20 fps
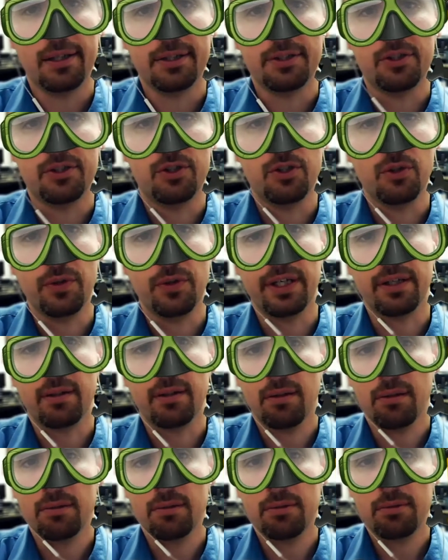
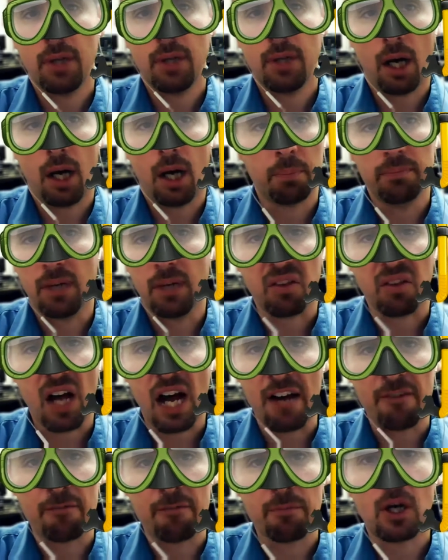doing a
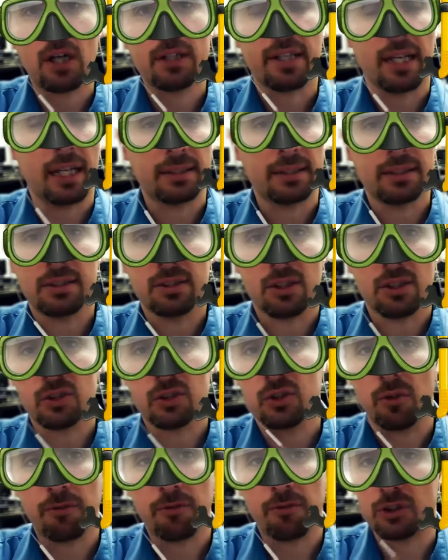live broadcast. It's
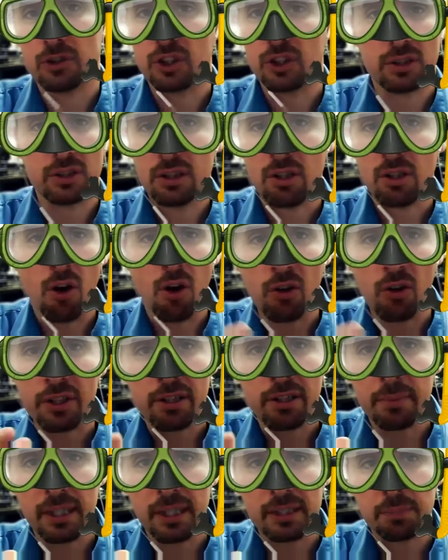also for just
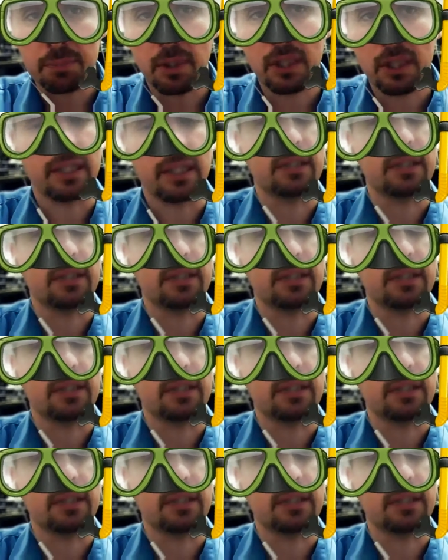calling your best buddy.